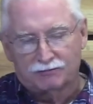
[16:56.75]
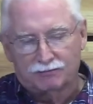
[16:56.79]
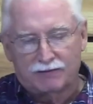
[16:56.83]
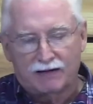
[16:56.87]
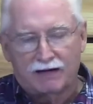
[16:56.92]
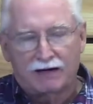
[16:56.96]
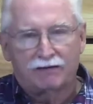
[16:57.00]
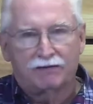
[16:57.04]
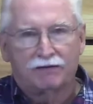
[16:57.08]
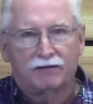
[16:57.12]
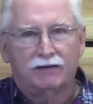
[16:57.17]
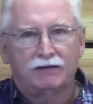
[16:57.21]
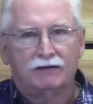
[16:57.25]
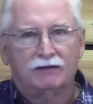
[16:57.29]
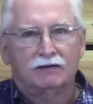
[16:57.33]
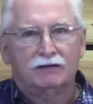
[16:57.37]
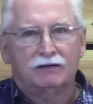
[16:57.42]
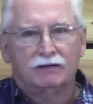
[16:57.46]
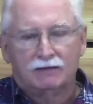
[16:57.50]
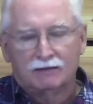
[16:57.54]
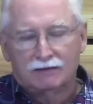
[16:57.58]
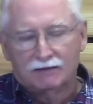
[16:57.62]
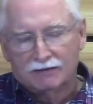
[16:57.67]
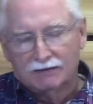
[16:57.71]
married
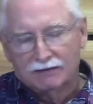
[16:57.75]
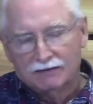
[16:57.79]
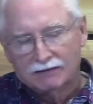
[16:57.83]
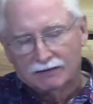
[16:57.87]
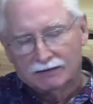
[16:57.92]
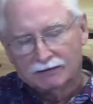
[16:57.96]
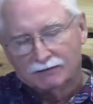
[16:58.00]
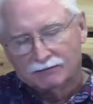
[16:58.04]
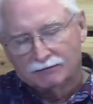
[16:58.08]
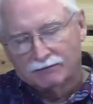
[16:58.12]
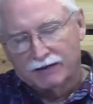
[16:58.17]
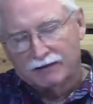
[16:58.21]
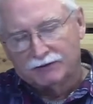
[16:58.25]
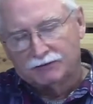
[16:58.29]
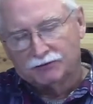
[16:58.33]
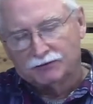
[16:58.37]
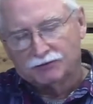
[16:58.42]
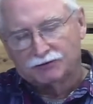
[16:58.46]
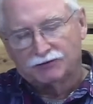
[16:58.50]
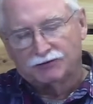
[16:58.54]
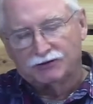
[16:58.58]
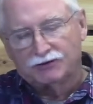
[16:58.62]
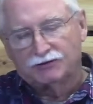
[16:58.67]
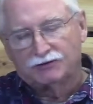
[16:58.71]

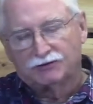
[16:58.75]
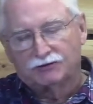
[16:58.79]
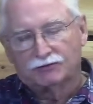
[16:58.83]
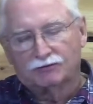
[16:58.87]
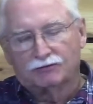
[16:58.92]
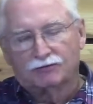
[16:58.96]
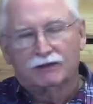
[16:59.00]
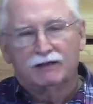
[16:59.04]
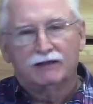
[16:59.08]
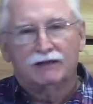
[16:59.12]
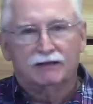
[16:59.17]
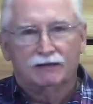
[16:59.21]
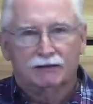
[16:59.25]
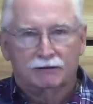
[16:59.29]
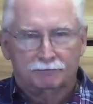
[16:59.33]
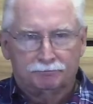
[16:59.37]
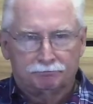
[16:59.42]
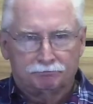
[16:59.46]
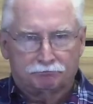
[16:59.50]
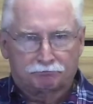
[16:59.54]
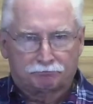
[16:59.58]
Rachel's sister Leah